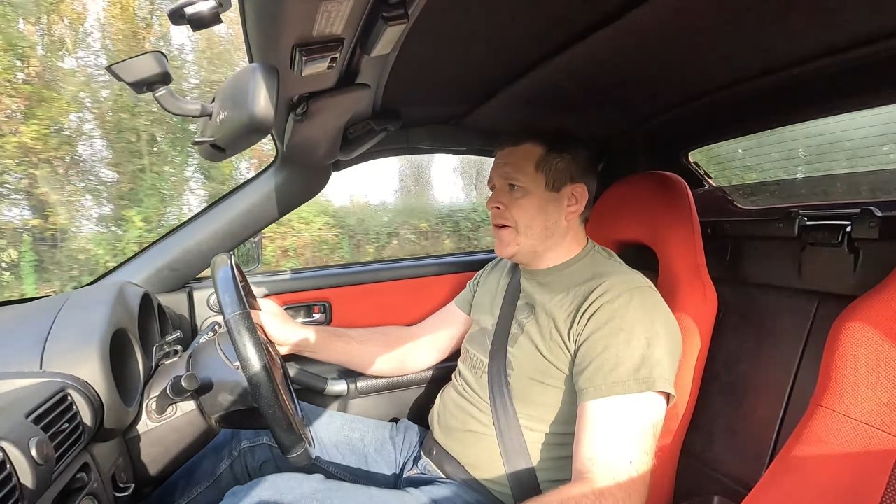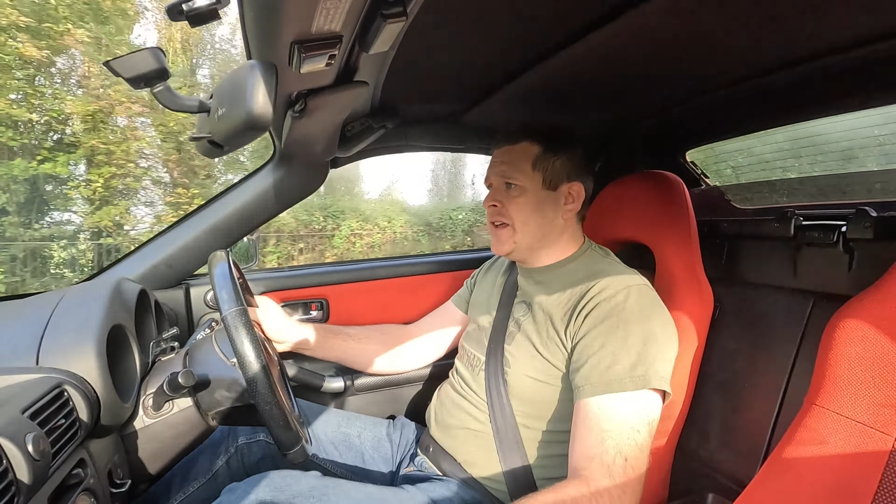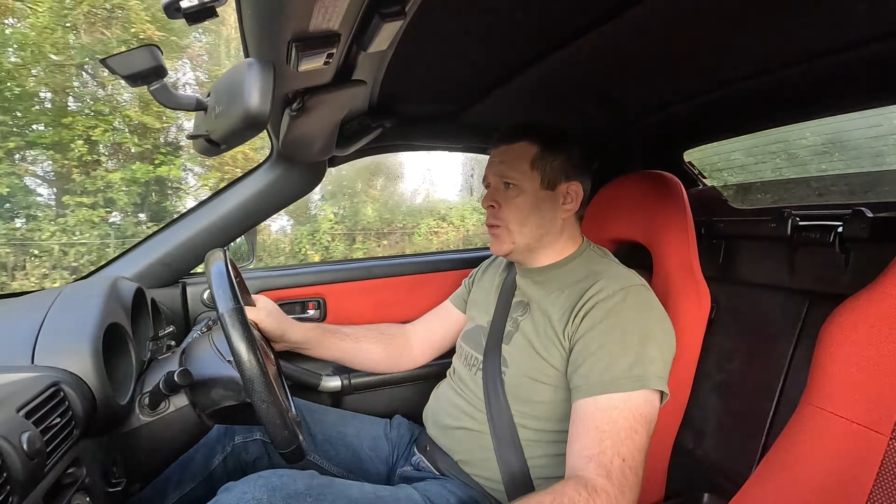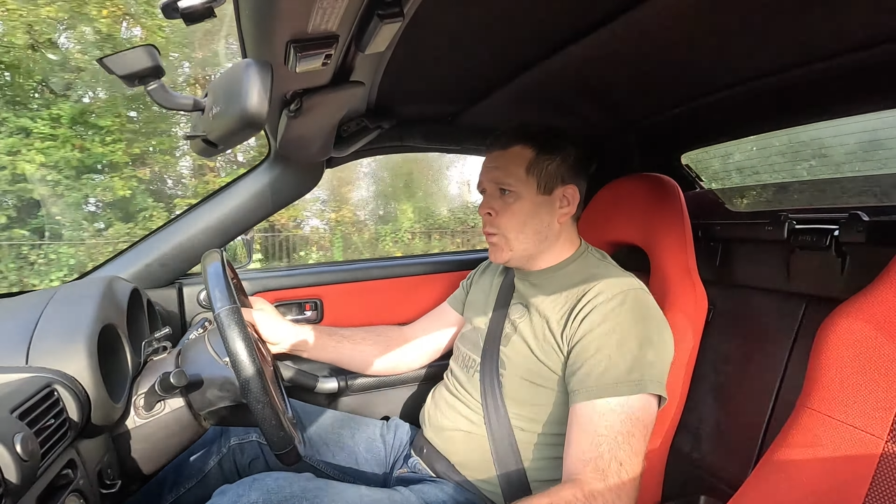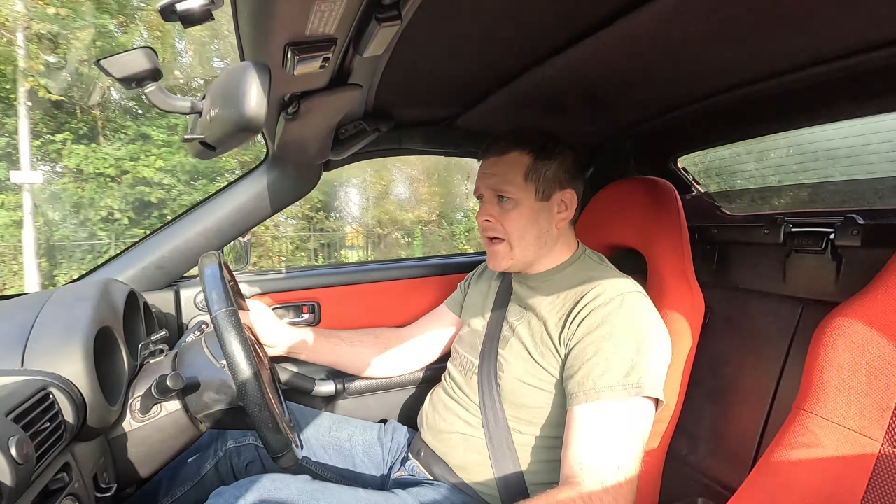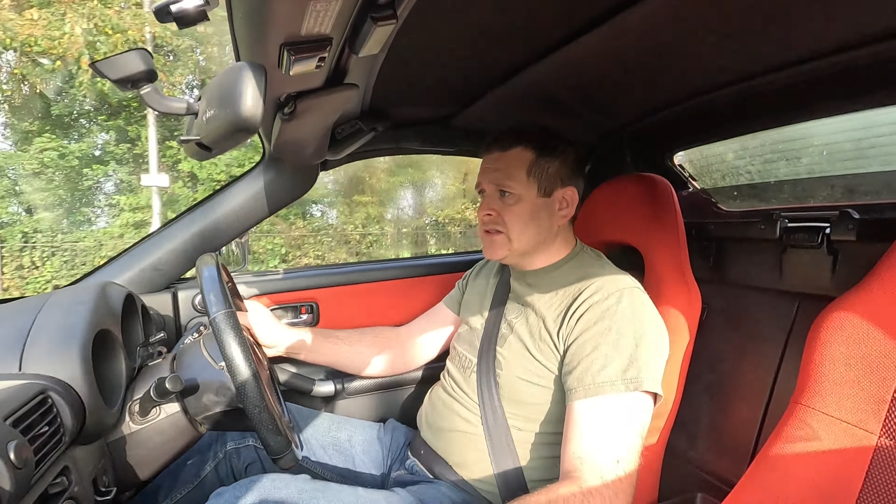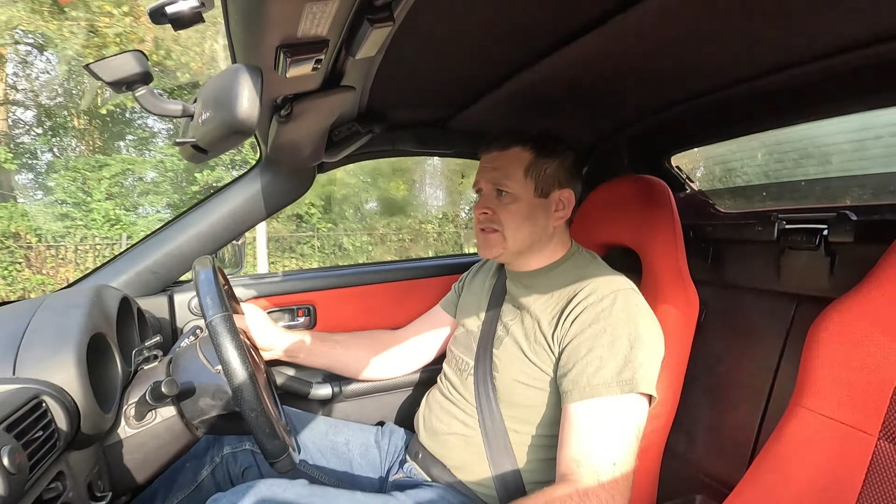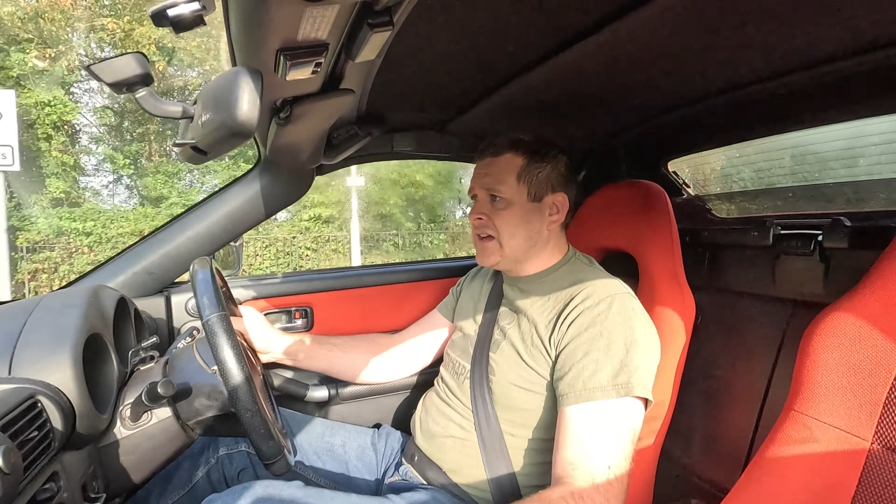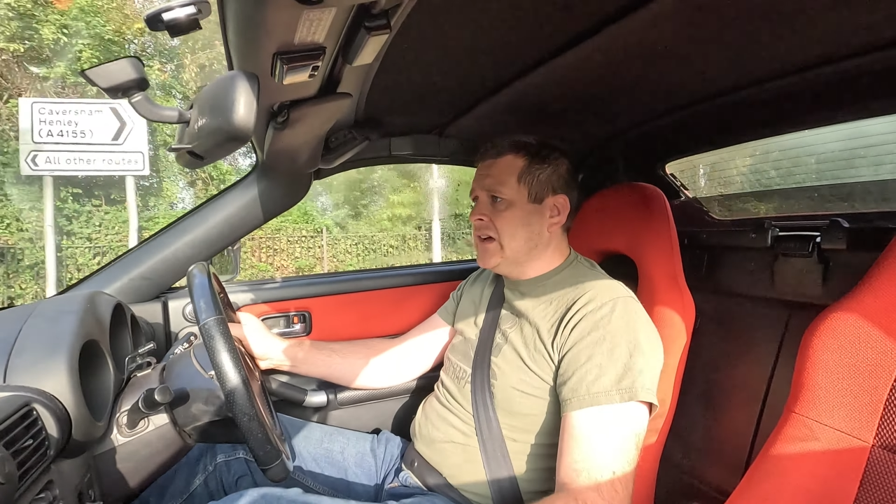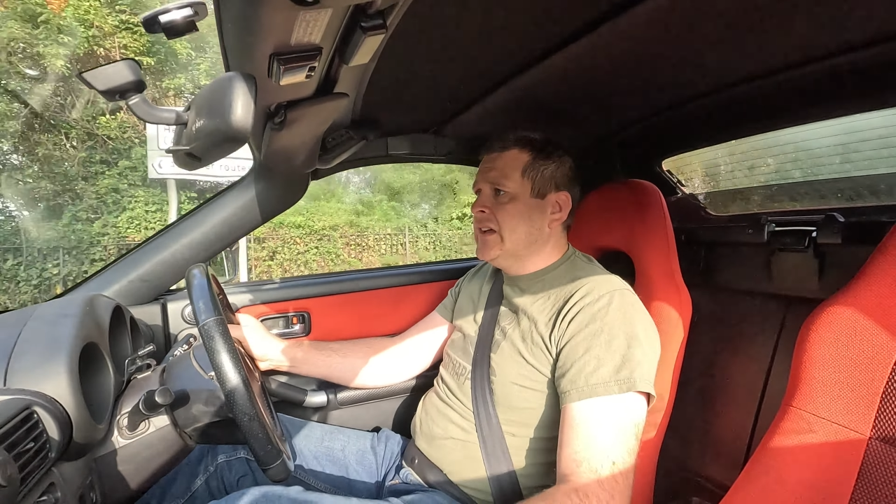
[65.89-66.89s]
finding a
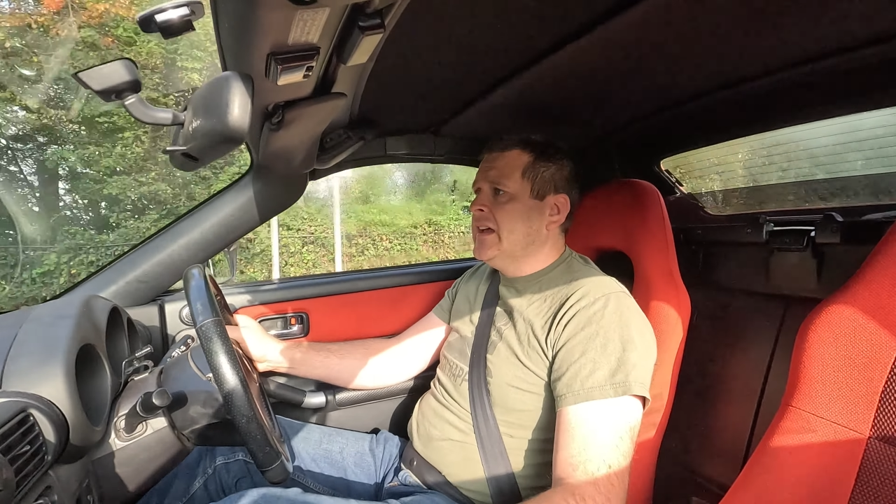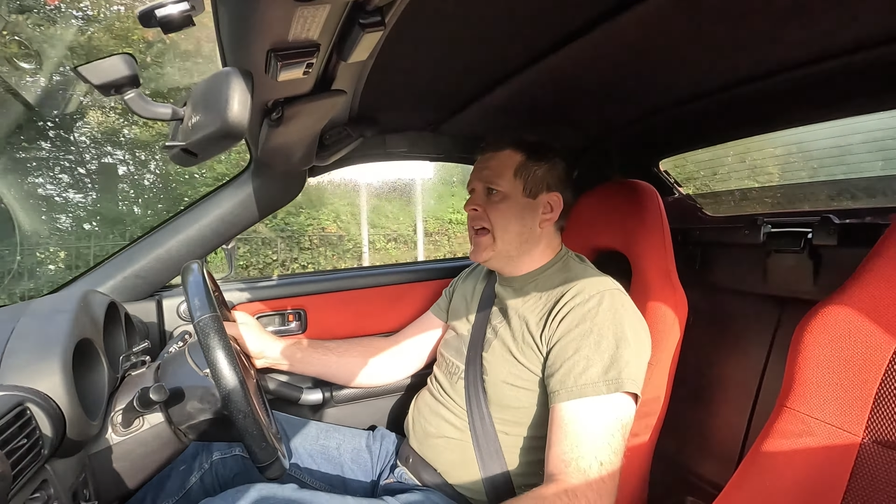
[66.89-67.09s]
welder,